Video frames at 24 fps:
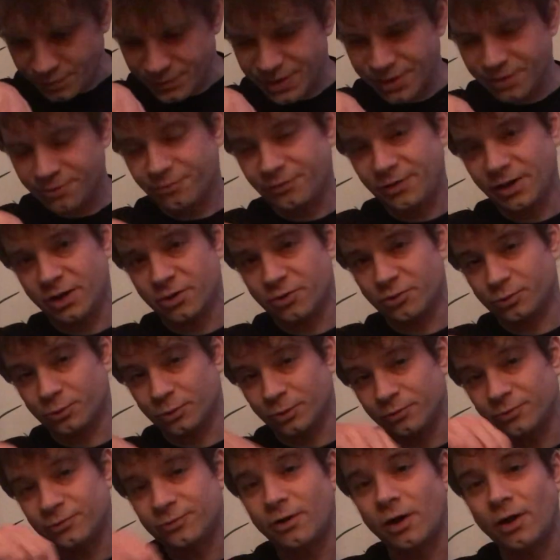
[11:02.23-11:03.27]
Your fingers
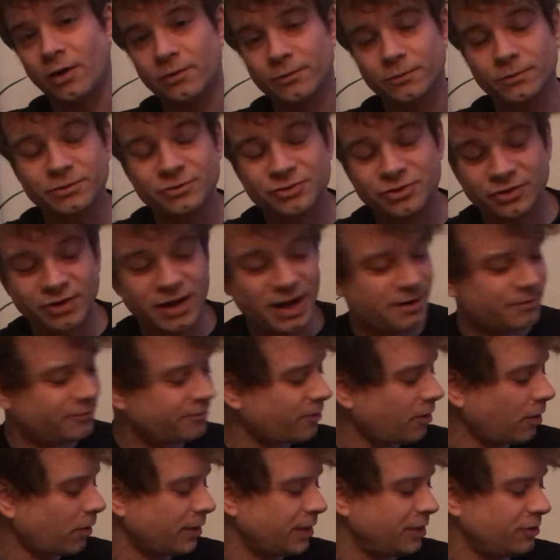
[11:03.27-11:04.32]
will just kind of
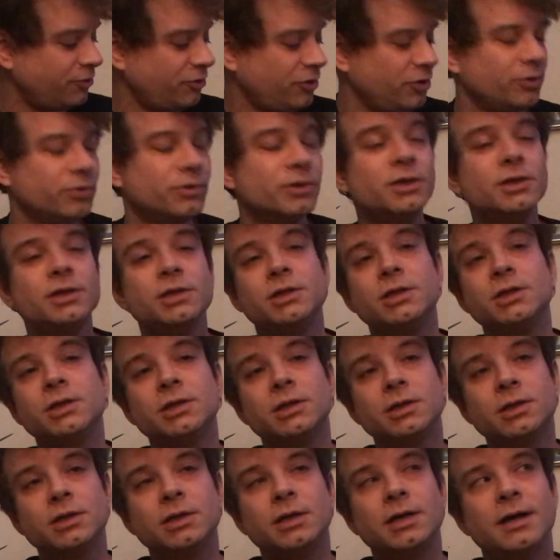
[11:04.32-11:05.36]
fall into
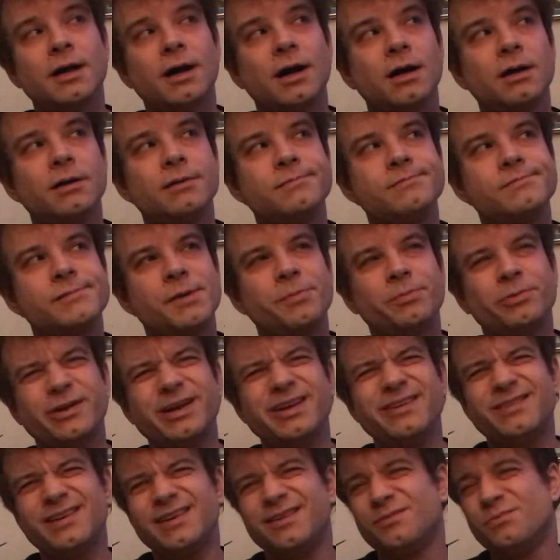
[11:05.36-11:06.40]
a
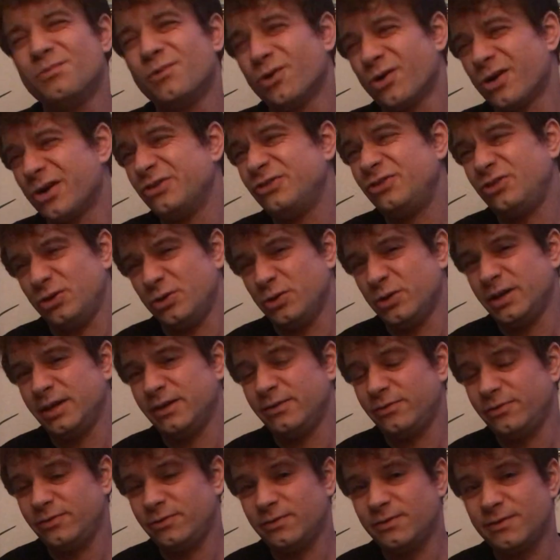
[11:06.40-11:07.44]
place that's more
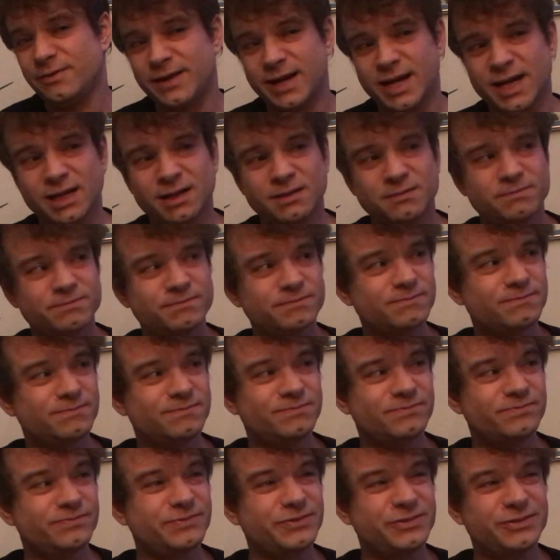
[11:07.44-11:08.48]
intuitive than
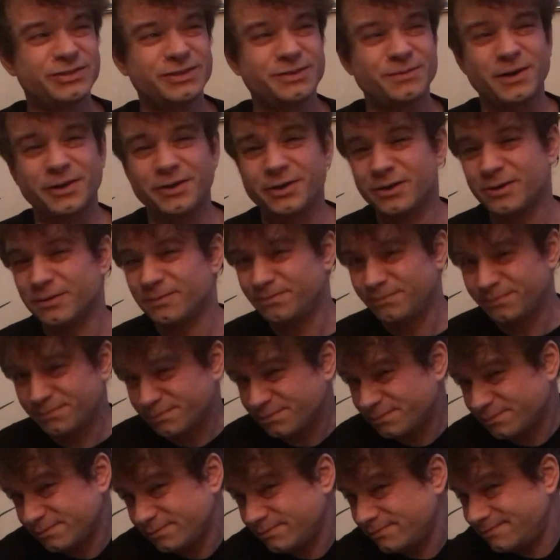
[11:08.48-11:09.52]
some other
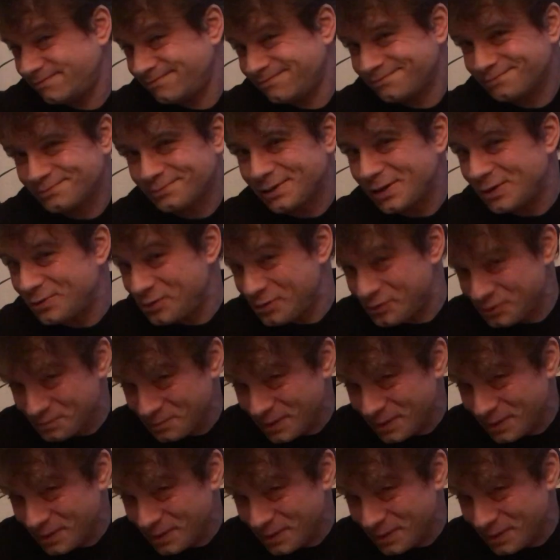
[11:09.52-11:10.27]
places it